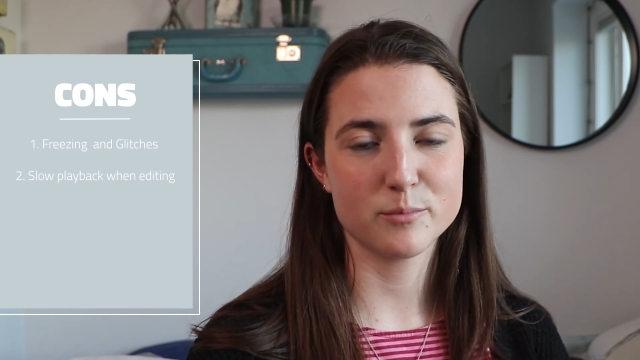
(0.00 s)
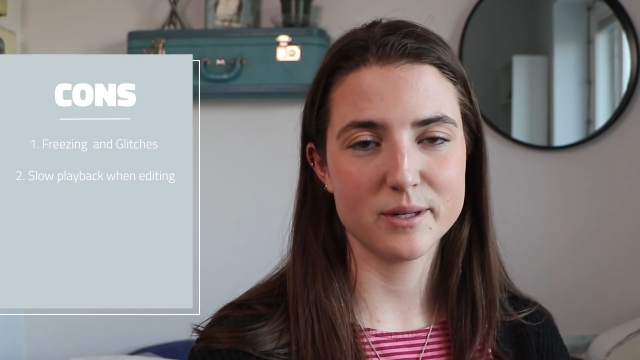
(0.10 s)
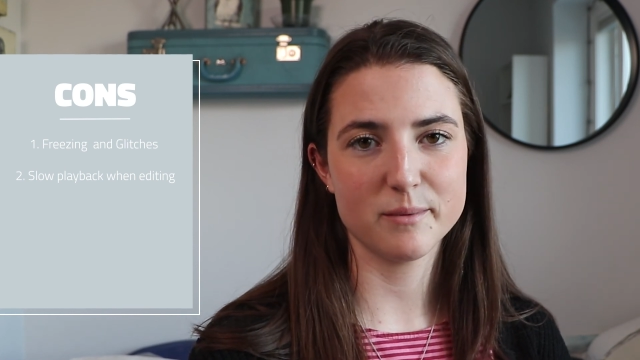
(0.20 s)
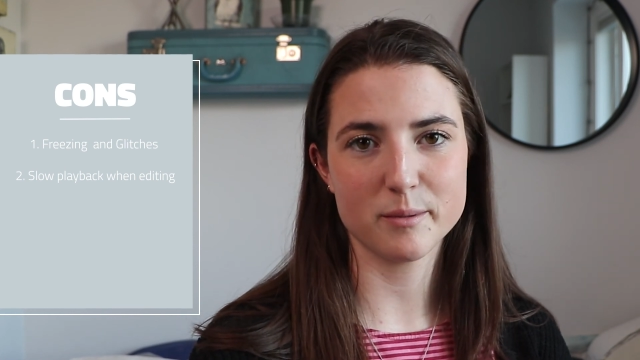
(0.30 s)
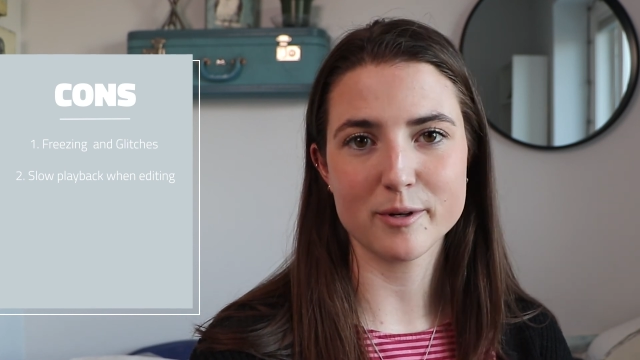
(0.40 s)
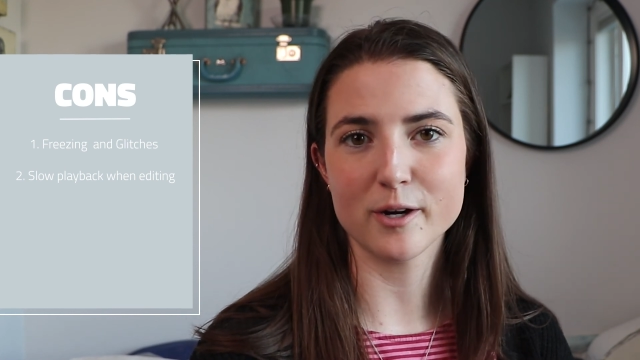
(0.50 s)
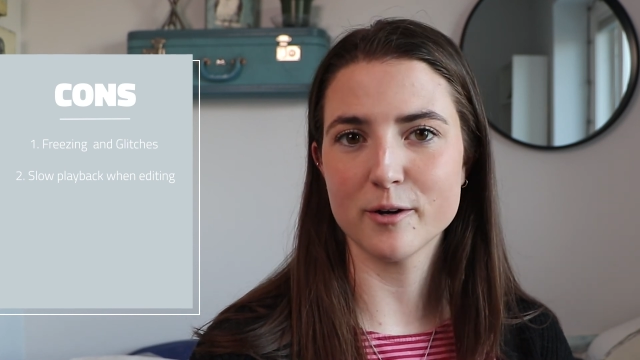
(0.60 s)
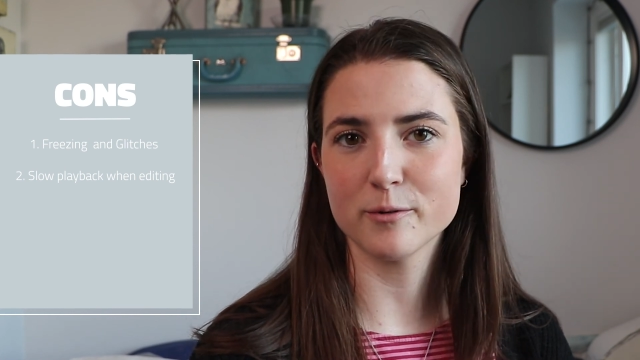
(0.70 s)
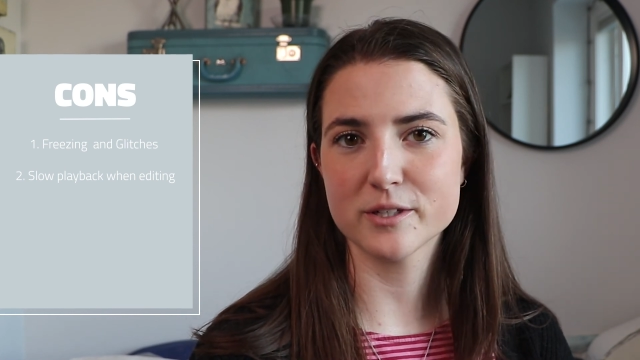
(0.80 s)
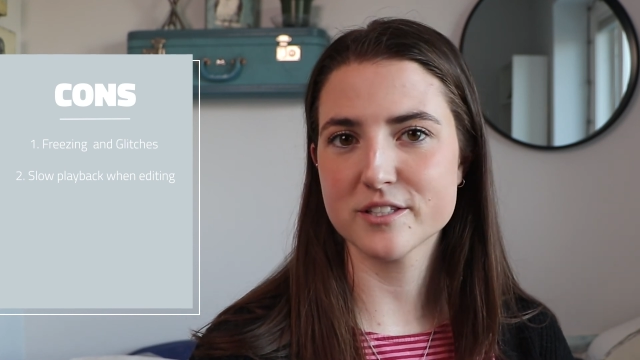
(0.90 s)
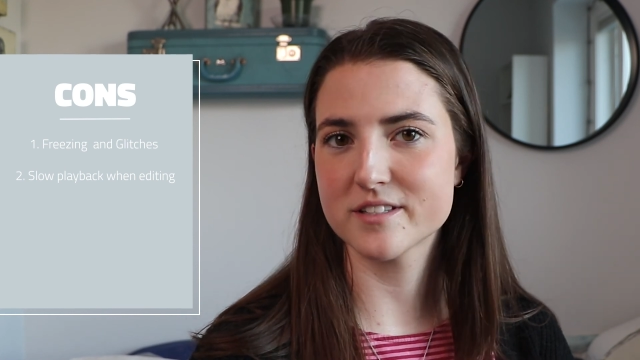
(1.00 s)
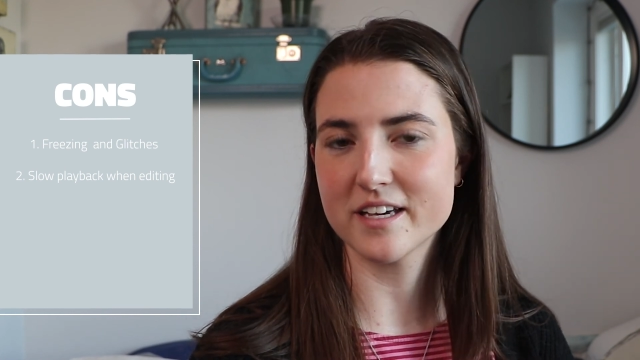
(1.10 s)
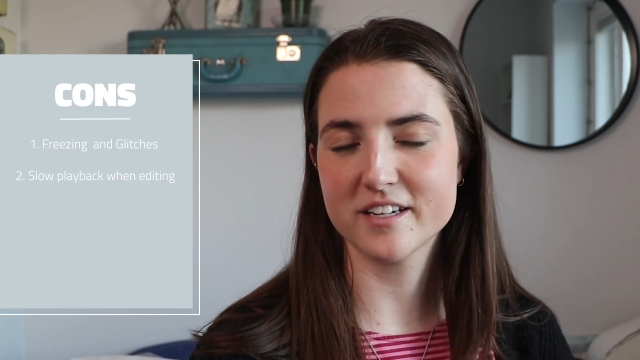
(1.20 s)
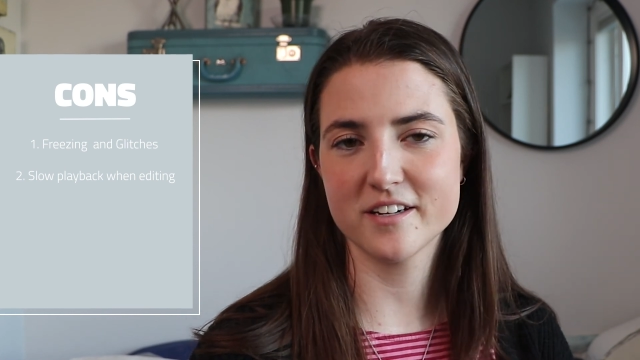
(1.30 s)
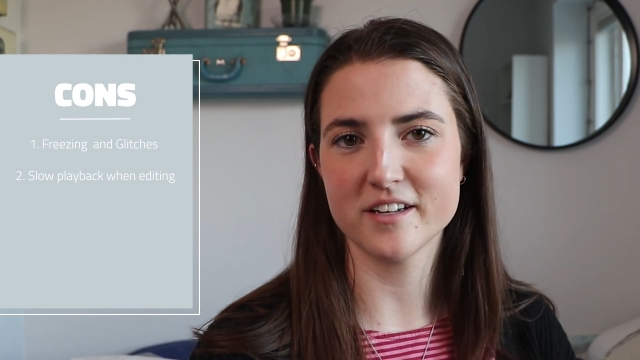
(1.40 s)
Premiere Pro, which is the
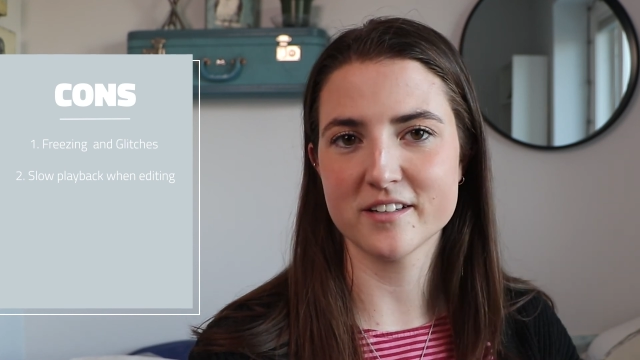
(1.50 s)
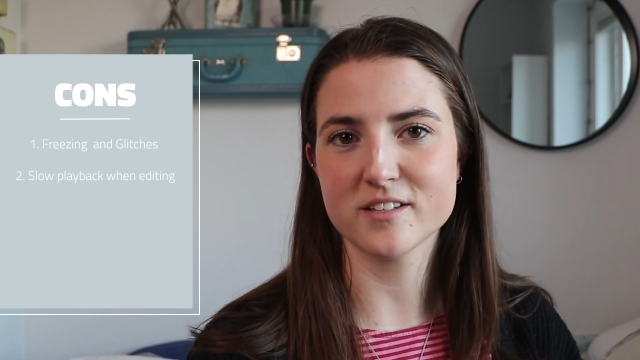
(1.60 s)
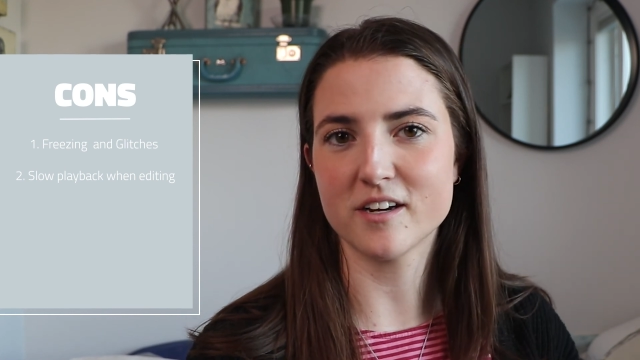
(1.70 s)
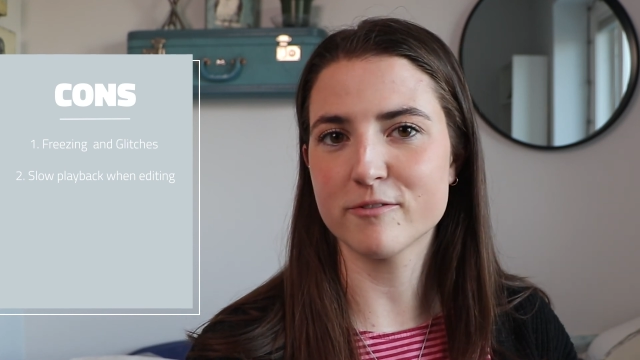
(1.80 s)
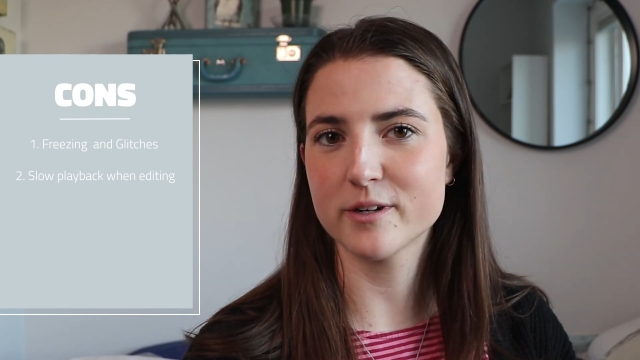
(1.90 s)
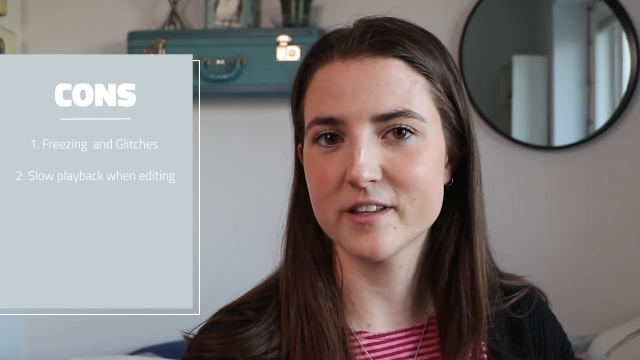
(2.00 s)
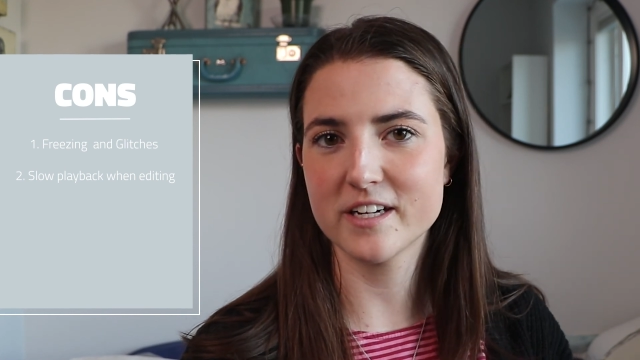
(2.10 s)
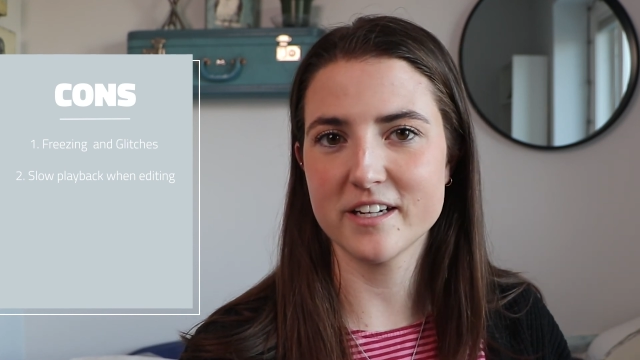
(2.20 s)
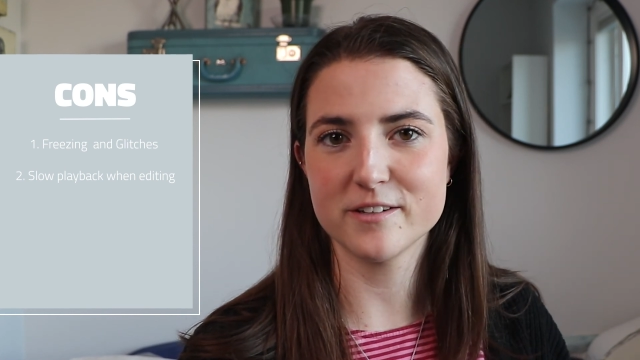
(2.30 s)
editing software that I